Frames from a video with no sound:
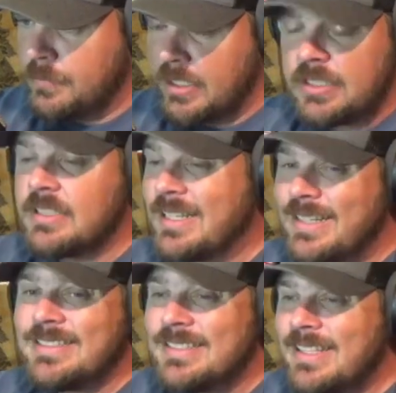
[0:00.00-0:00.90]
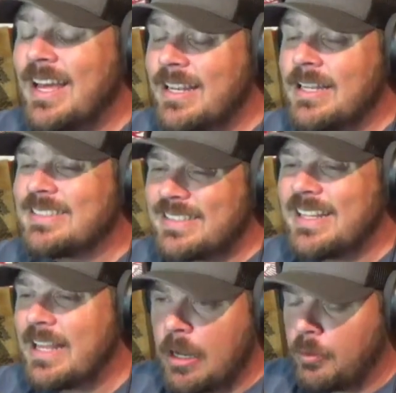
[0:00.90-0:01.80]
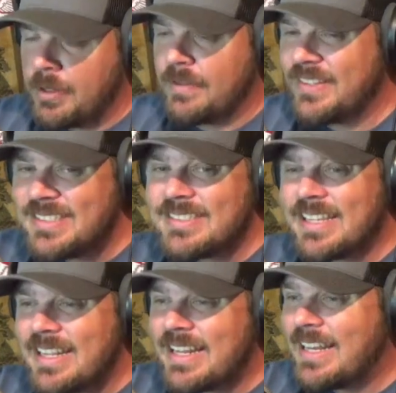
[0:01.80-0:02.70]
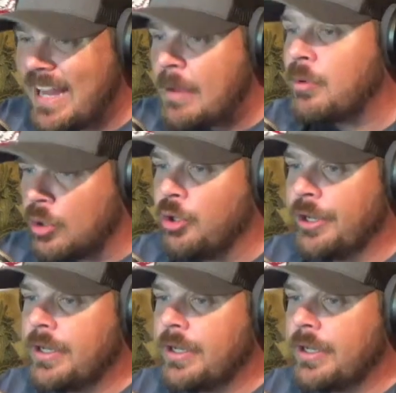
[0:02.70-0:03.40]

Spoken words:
This is not in the city, I don't believe. This is in a neighborhood.